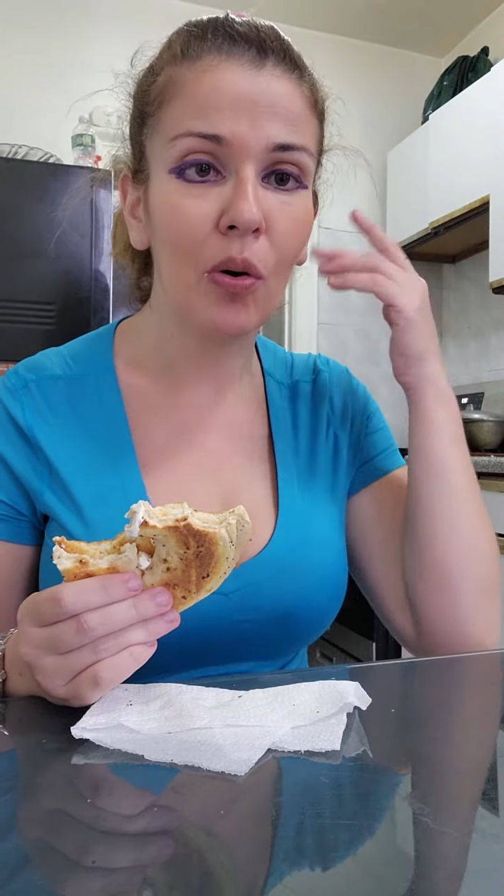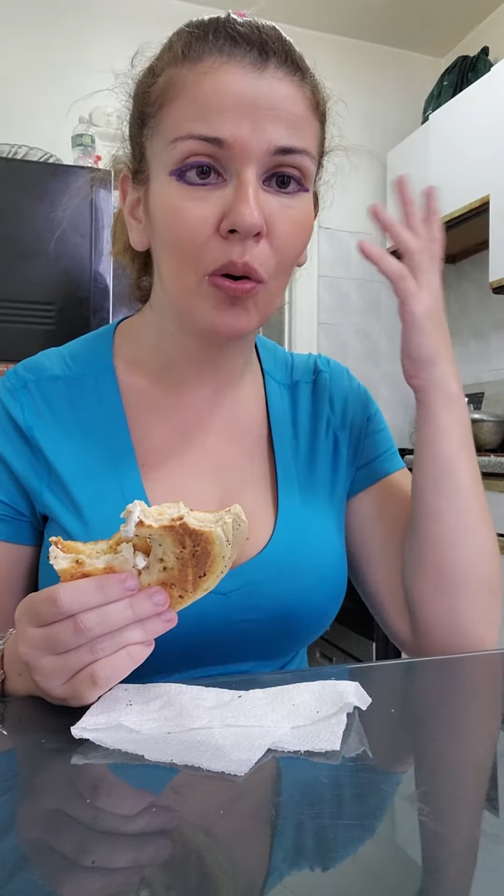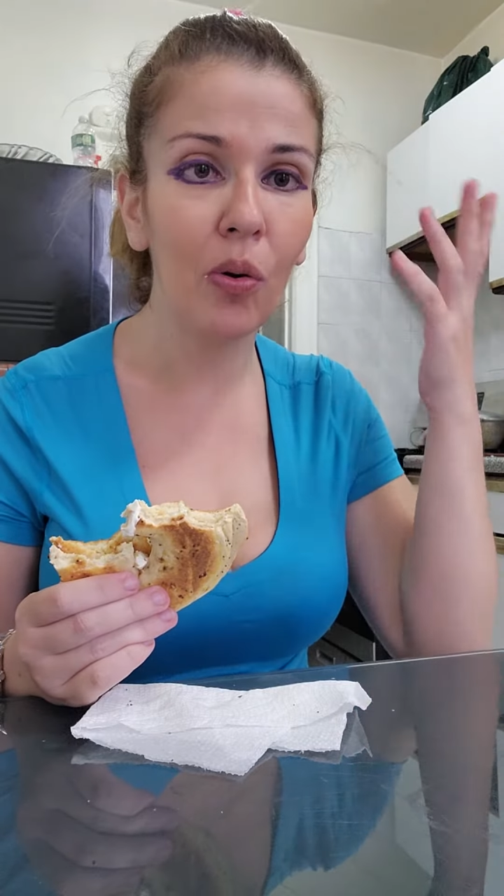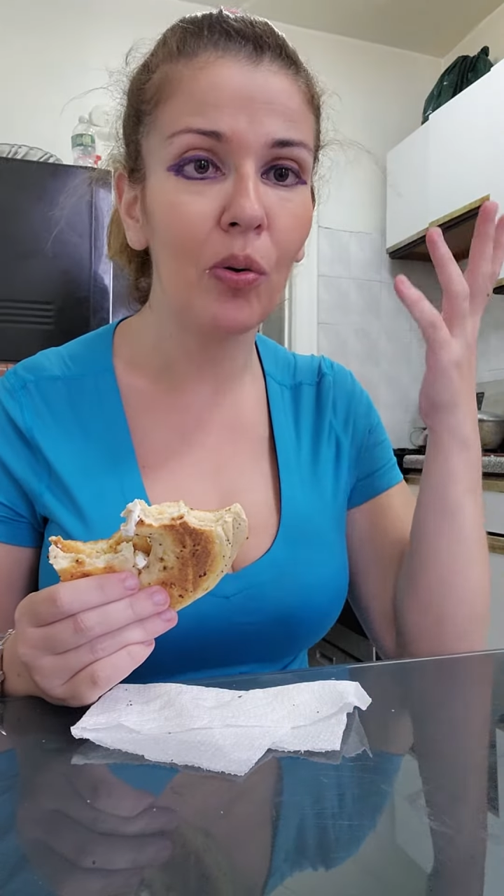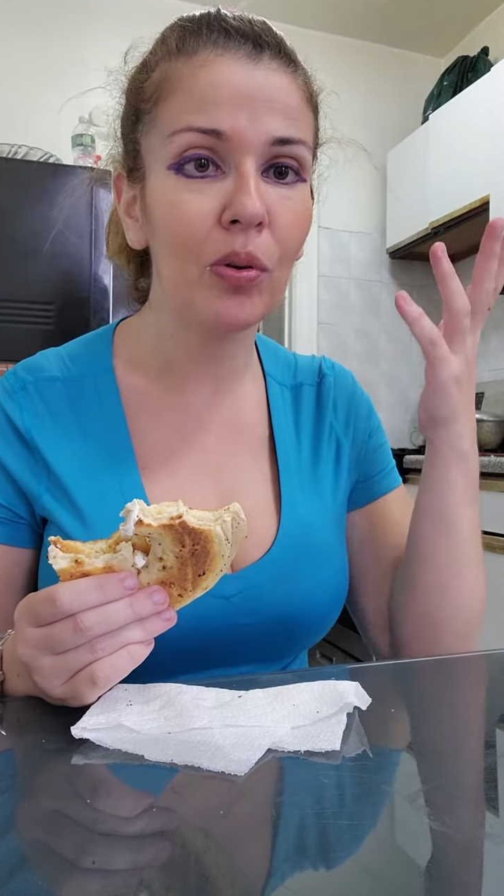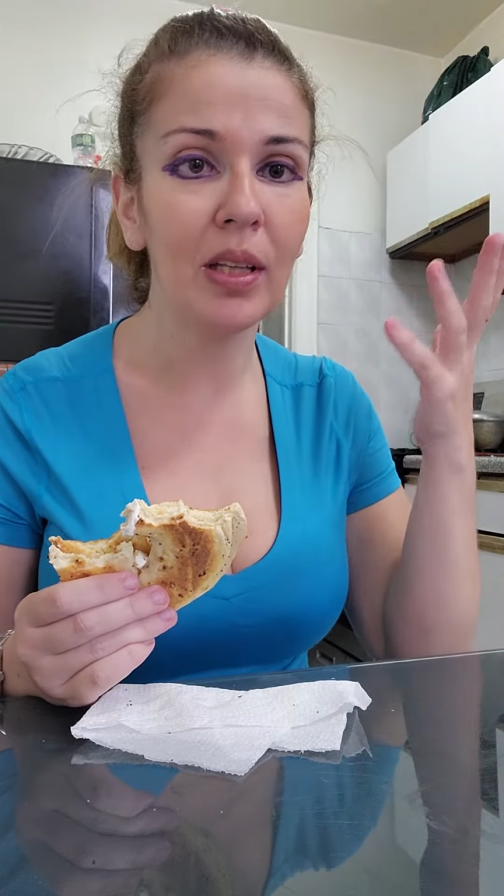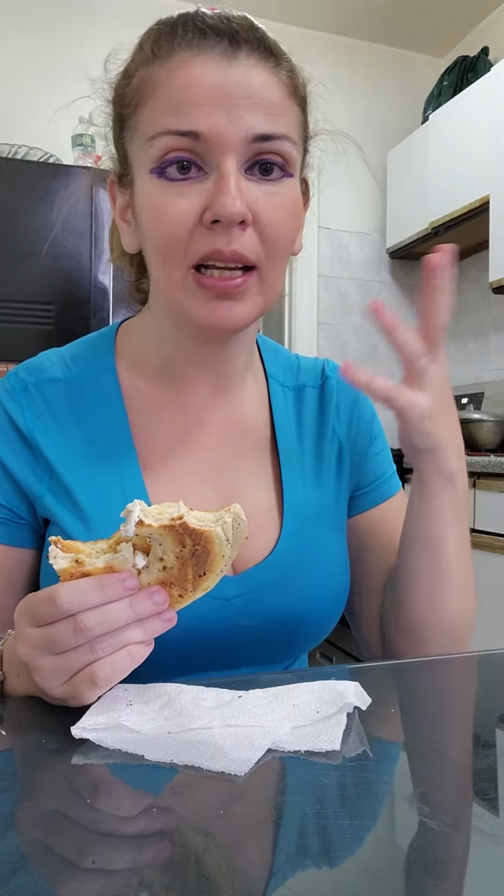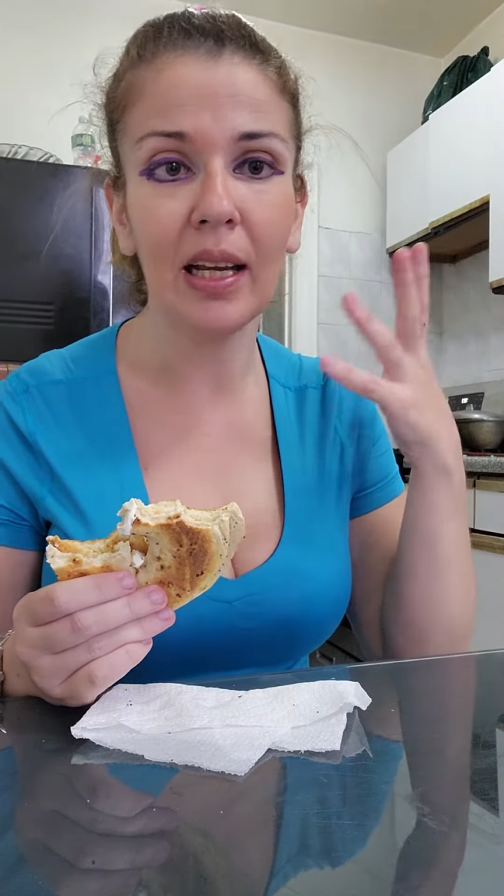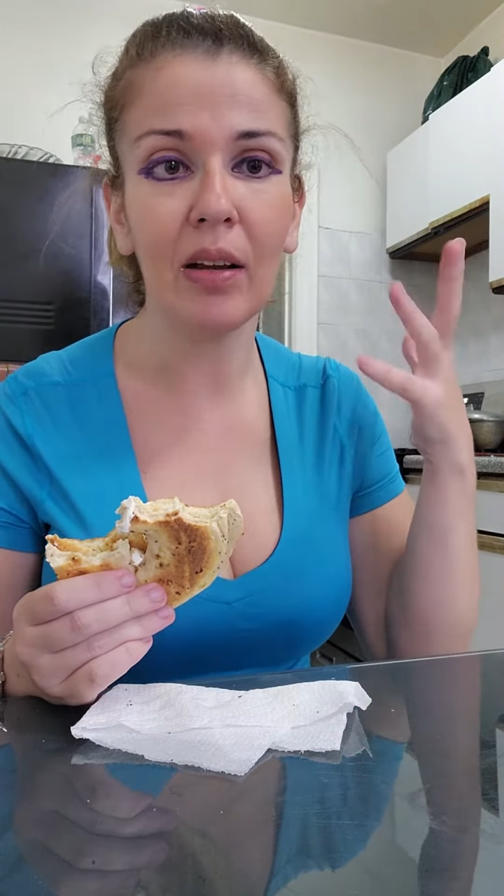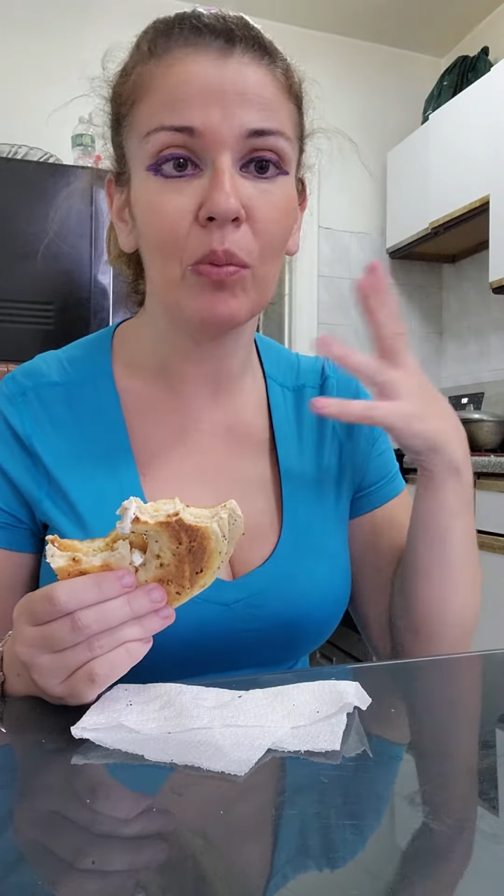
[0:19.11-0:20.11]
all
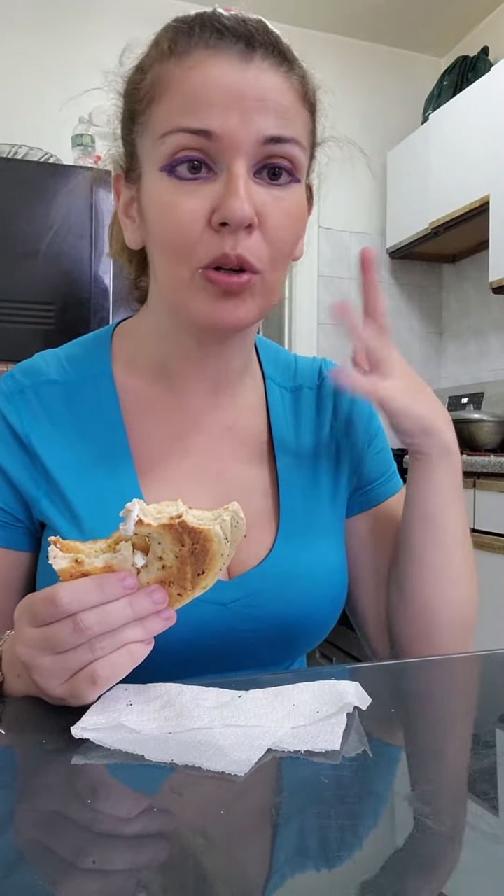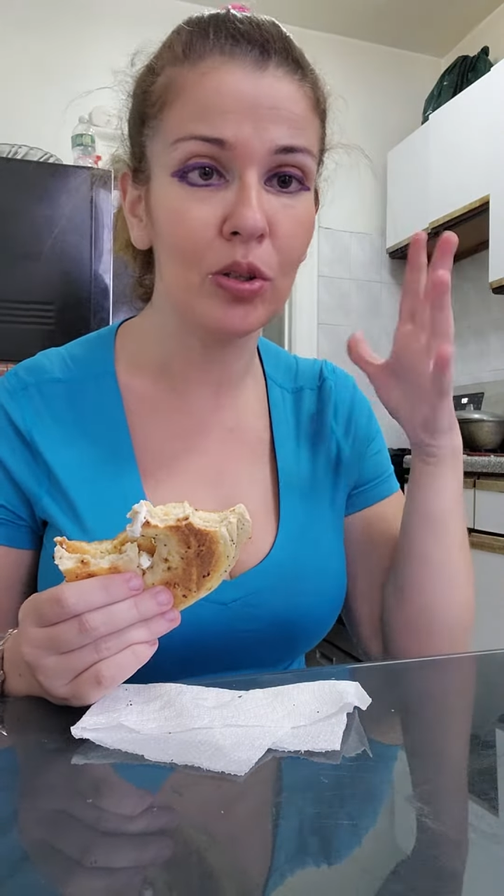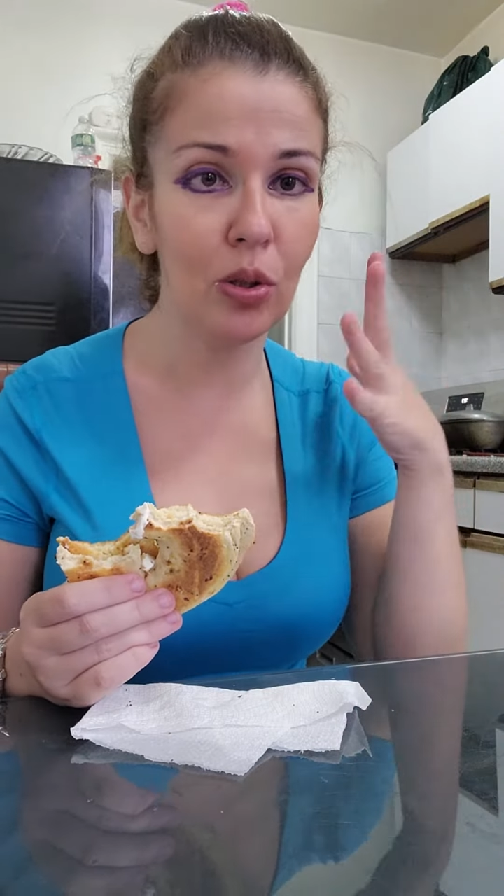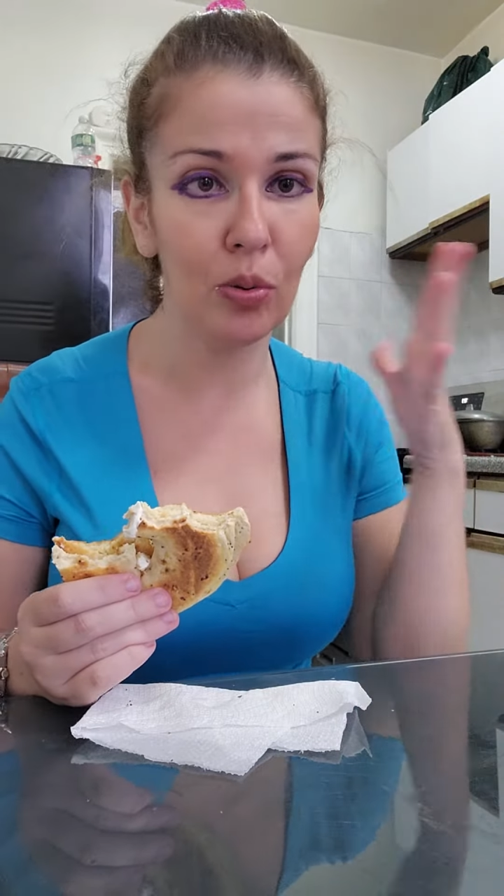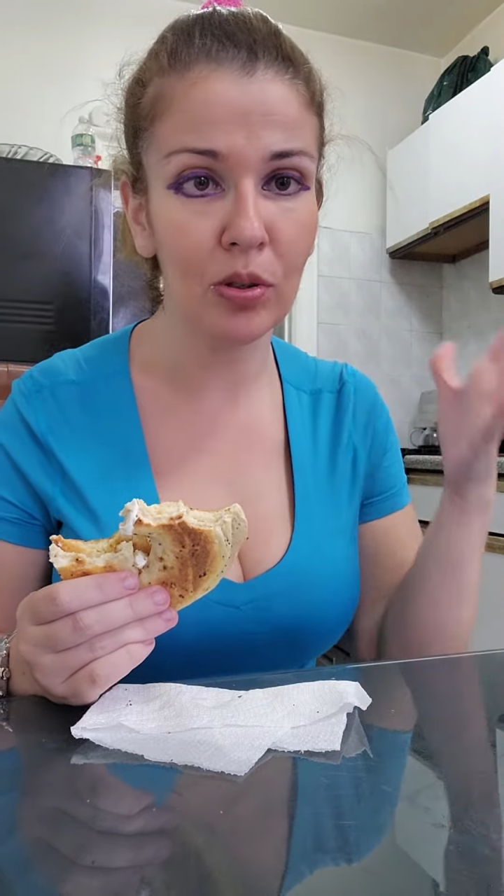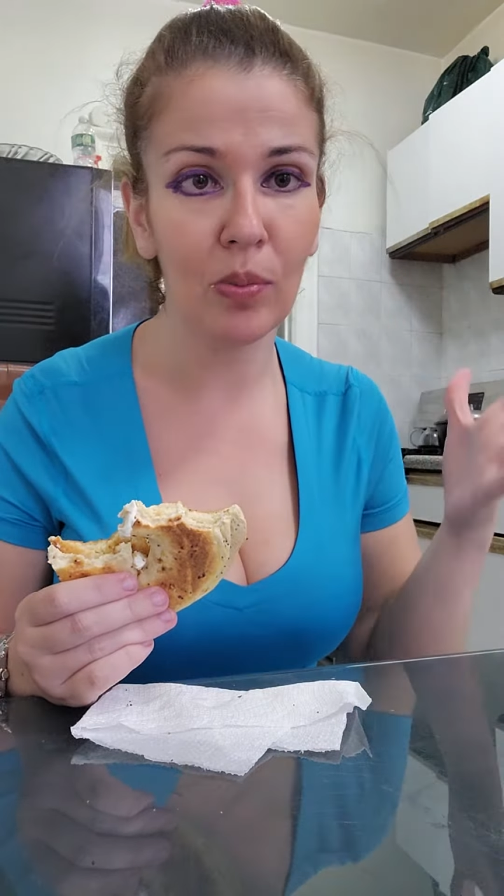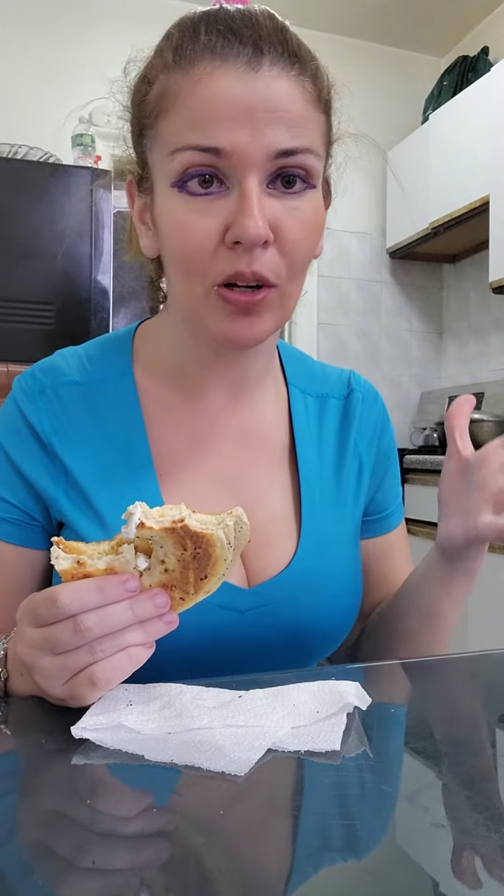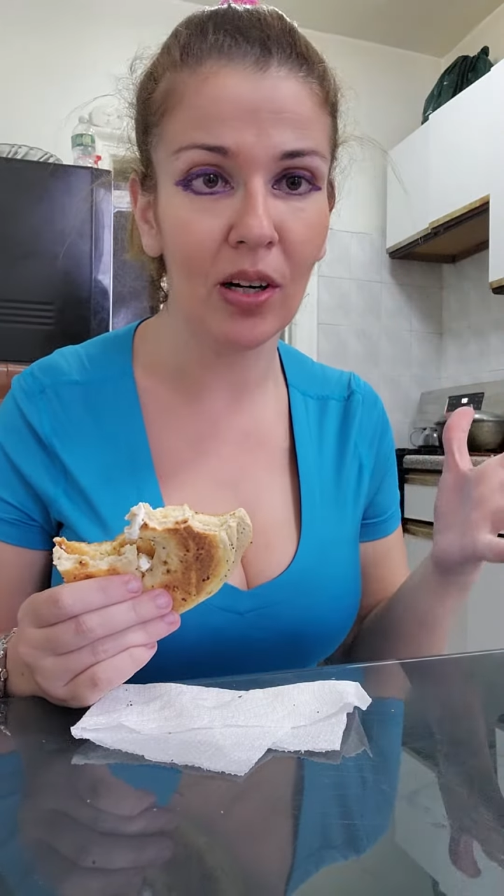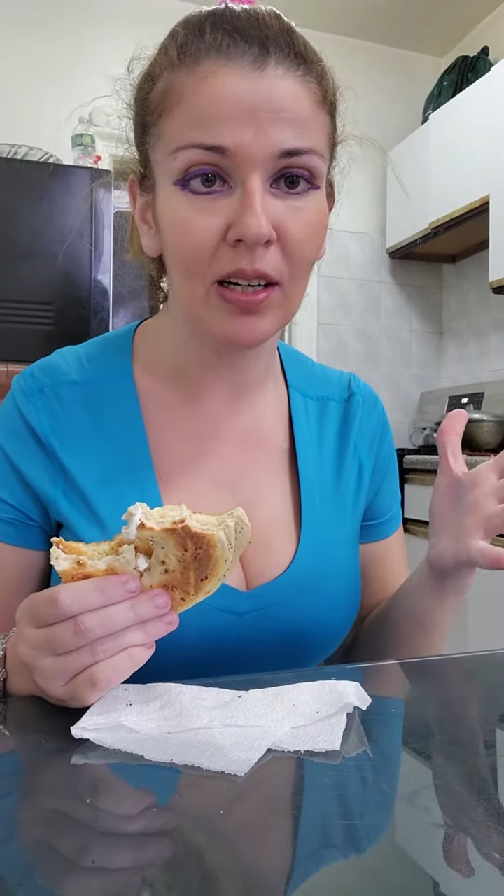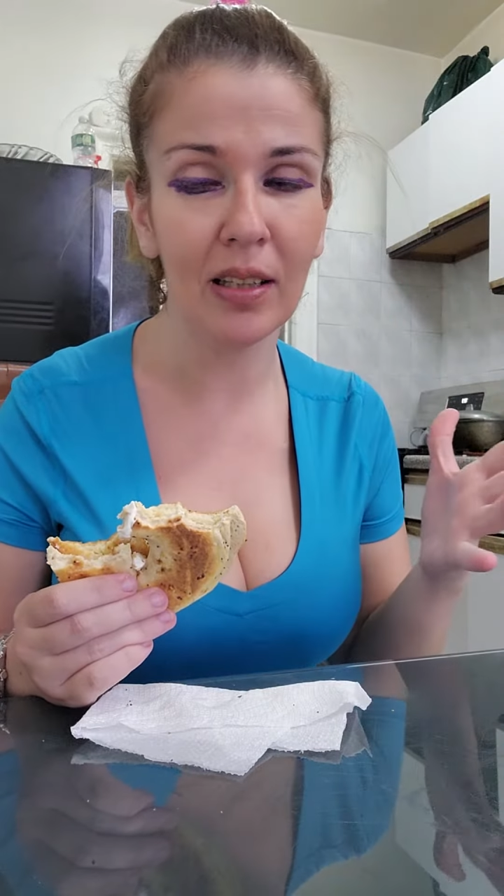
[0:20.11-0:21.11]
thinking we're so
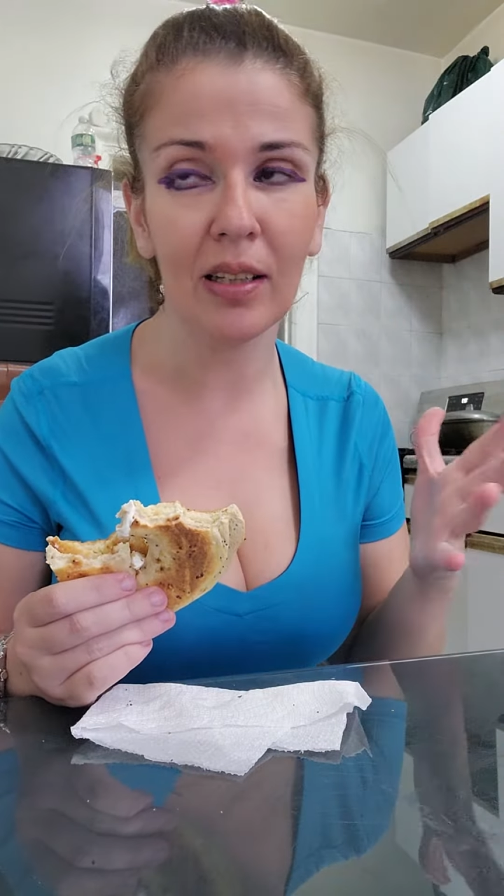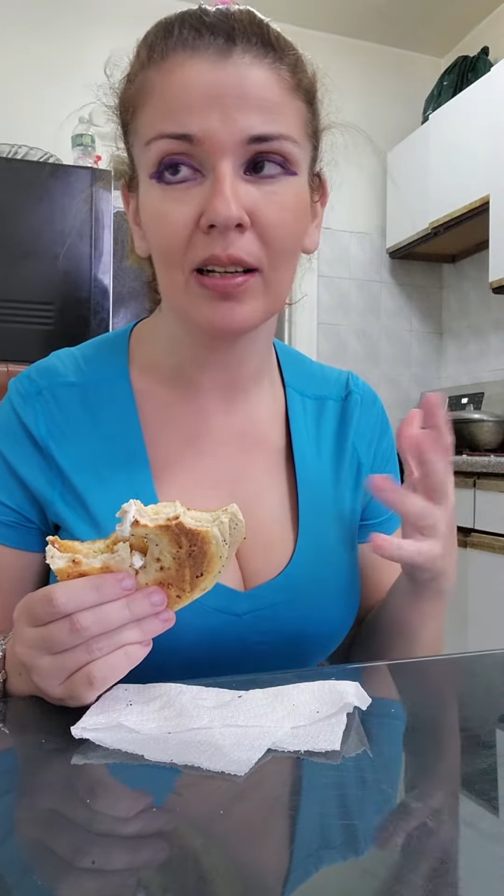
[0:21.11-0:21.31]
smart.